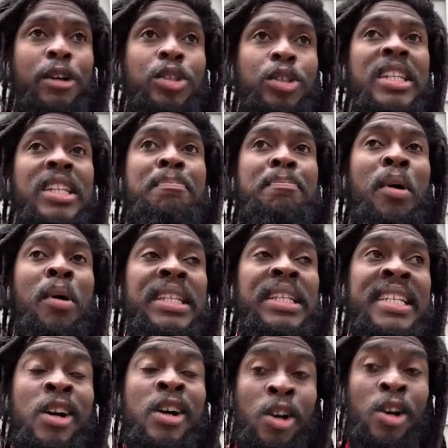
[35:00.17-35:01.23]
and also the
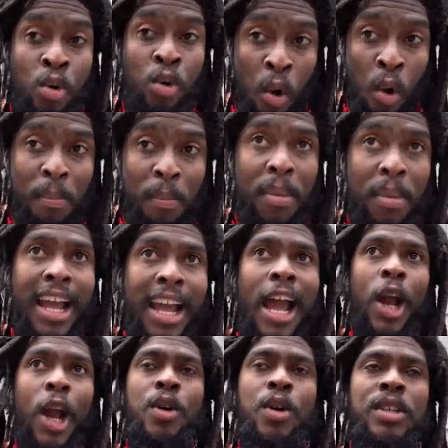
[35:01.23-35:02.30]
political group,
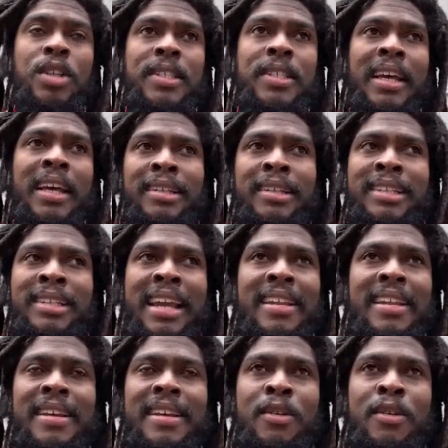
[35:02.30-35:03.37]
because
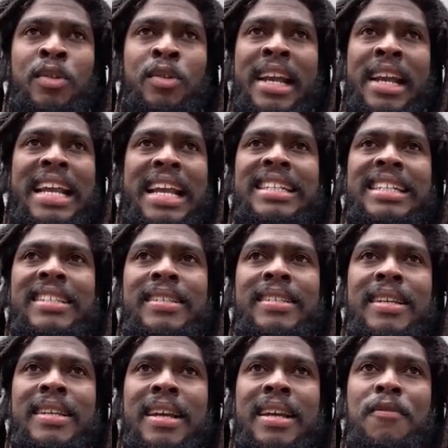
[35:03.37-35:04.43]
they the
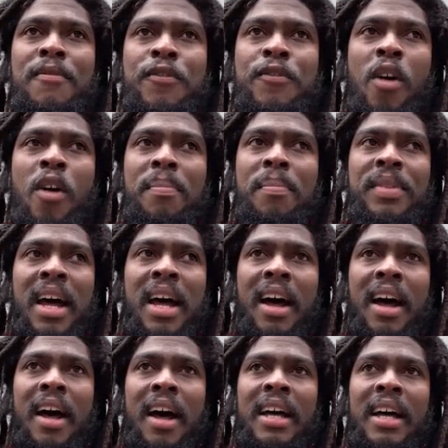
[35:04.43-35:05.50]
guns come from
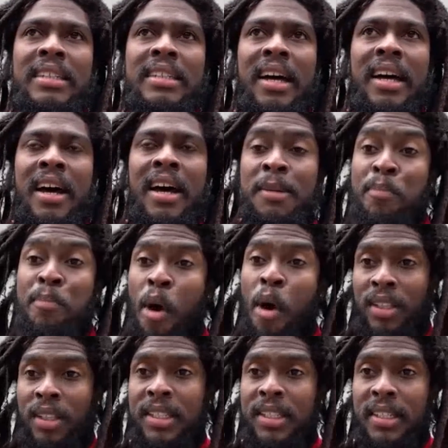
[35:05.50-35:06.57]
the
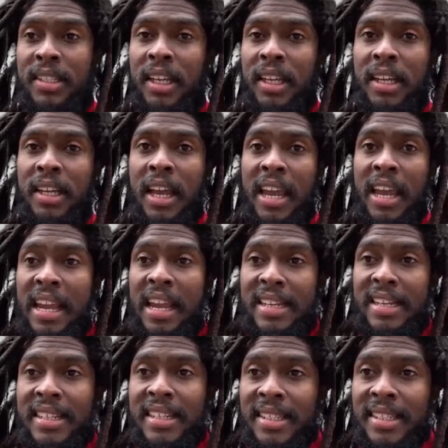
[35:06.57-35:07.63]
ports,
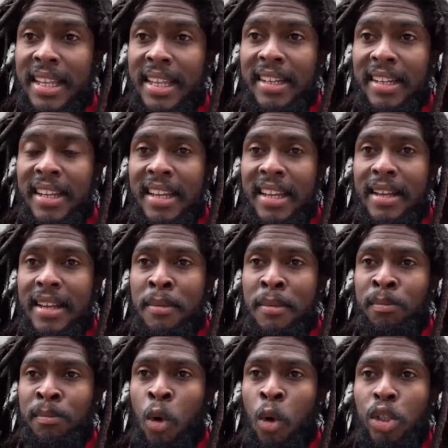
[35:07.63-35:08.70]
and the state
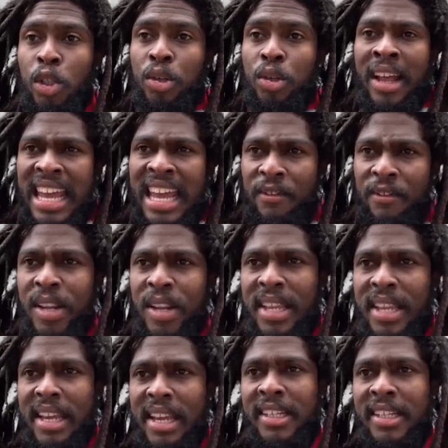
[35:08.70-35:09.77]
control
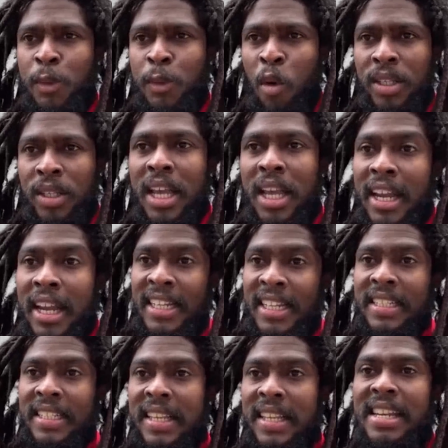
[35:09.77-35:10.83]
everything in the sports.
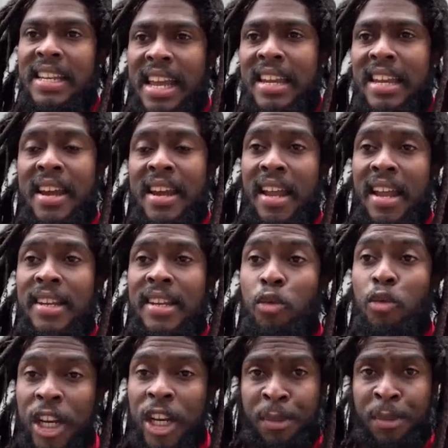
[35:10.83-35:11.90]
The state and
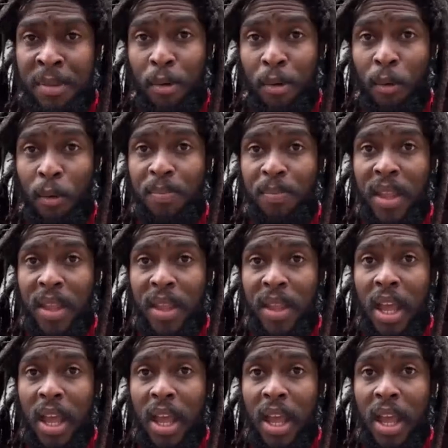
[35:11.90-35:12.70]
the rich people.